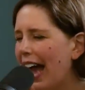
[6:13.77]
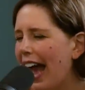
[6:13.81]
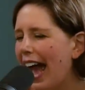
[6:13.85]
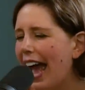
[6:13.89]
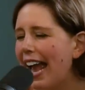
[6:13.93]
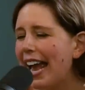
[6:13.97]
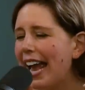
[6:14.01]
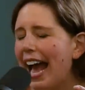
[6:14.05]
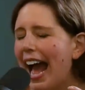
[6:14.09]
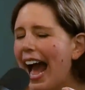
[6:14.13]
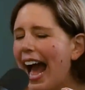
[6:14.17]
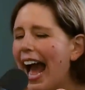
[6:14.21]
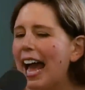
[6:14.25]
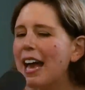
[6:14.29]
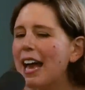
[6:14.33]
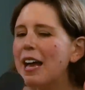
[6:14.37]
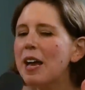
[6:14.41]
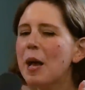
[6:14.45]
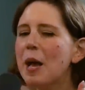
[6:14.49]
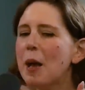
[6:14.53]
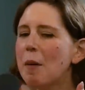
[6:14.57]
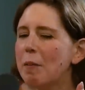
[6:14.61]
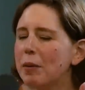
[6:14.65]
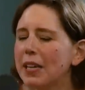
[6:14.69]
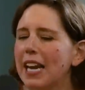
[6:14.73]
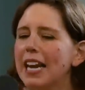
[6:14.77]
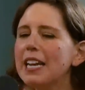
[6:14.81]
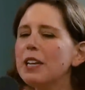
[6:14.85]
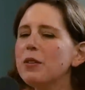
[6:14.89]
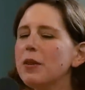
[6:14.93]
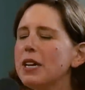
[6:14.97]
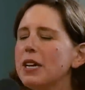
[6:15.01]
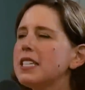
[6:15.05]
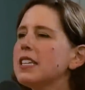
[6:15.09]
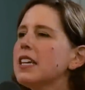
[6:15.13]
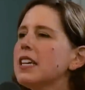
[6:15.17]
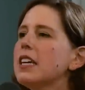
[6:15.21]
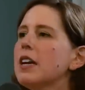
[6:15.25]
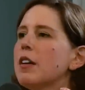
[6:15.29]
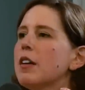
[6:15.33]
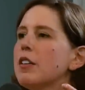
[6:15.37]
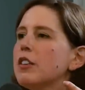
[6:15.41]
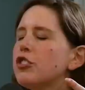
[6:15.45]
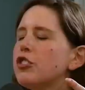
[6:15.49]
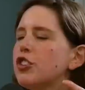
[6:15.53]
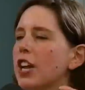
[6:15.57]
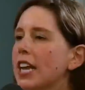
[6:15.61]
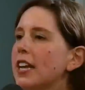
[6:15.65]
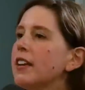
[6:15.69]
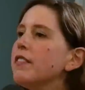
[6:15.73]
I I but anyways,
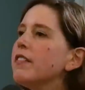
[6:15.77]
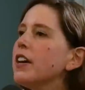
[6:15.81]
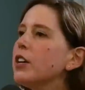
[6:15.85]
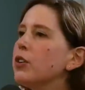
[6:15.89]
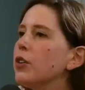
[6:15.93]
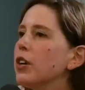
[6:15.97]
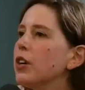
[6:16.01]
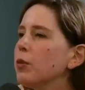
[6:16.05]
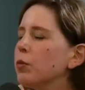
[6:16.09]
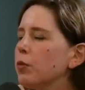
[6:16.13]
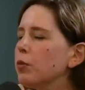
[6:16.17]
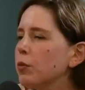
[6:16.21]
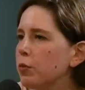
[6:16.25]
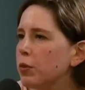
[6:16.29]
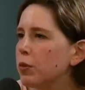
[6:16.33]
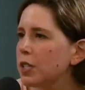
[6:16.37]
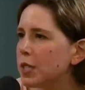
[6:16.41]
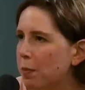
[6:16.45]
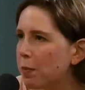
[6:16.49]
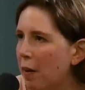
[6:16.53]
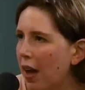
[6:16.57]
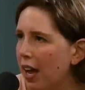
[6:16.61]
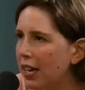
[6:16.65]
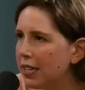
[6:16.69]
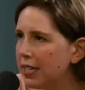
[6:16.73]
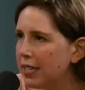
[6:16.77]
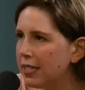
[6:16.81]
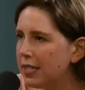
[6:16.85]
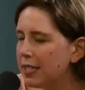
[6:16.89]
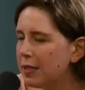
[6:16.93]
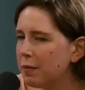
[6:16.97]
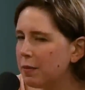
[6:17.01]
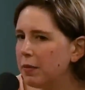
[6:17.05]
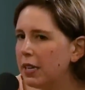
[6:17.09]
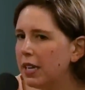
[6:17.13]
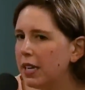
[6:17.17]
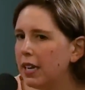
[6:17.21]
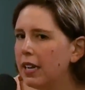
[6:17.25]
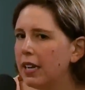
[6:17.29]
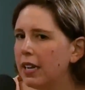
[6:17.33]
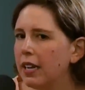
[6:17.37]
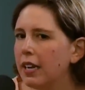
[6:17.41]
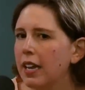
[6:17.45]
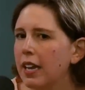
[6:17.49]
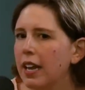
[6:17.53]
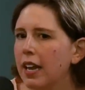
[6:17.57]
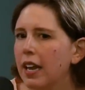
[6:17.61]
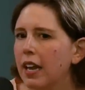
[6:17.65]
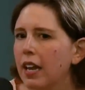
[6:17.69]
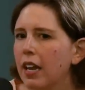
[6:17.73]
Jenna Von Oy responded to me.
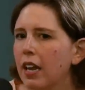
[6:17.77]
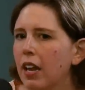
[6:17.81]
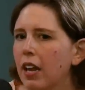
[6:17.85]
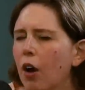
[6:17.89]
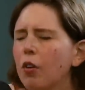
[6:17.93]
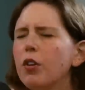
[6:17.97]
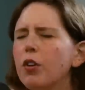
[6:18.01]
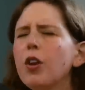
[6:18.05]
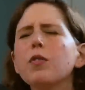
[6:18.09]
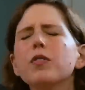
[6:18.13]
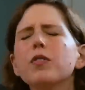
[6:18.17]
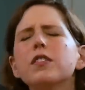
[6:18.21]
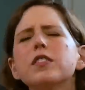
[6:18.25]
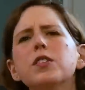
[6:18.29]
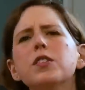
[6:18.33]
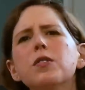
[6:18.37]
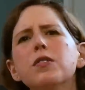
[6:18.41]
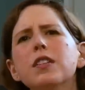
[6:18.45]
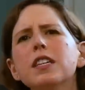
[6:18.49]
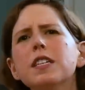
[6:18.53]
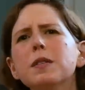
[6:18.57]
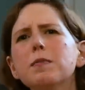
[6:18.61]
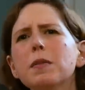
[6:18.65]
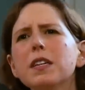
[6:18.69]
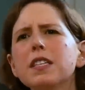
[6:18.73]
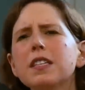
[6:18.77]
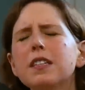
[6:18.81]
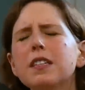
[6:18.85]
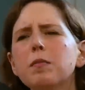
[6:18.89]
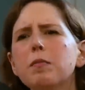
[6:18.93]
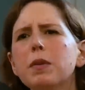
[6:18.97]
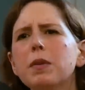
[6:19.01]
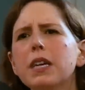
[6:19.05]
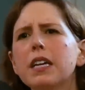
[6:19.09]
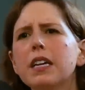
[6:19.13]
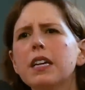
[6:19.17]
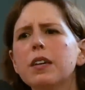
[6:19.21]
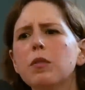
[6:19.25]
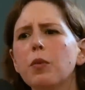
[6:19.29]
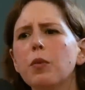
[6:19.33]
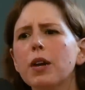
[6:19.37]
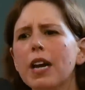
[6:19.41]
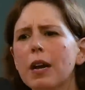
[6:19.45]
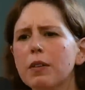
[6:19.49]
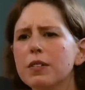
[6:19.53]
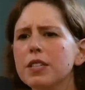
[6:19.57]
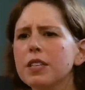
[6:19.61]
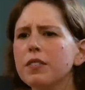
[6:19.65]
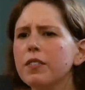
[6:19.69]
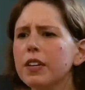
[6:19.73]
Oh no, so this must have been when
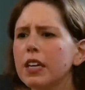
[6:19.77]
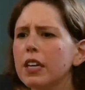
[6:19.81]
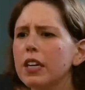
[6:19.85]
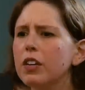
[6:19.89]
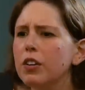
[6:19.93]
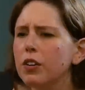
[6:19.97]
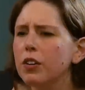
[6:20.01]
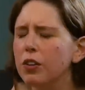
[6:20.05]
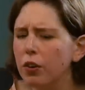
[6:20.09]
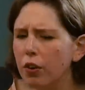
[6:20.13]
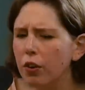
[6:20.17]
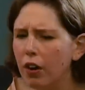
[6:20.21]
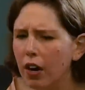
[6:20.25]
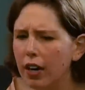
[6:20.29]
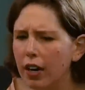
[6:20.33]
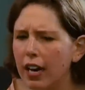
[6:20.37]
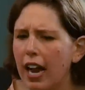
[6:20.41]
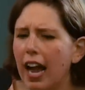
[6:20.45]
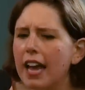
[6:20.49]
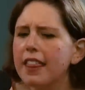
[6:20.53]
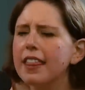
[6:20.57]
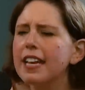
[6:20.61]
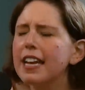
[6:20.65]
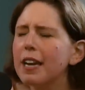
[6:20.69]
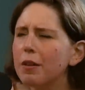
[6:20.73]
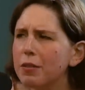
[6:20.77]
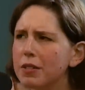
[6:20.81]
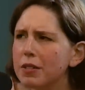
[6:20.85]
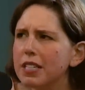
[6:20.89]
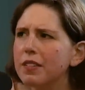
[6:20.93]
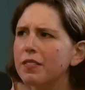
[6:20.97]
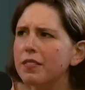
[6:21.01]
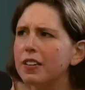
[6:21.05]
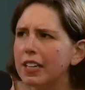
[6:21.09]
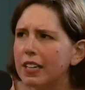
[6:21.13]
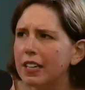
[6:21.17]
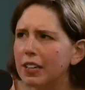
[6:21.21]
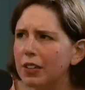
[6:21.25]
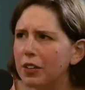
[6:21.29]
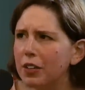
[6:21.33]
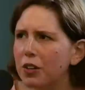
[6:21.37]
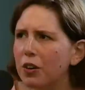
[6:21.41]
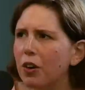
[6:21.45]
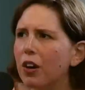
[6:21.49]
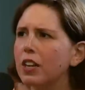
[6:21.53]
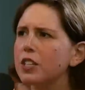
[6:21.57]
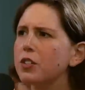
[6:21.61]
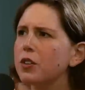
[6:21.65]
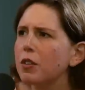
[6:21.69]
I was living in New York. I think I was living in New York.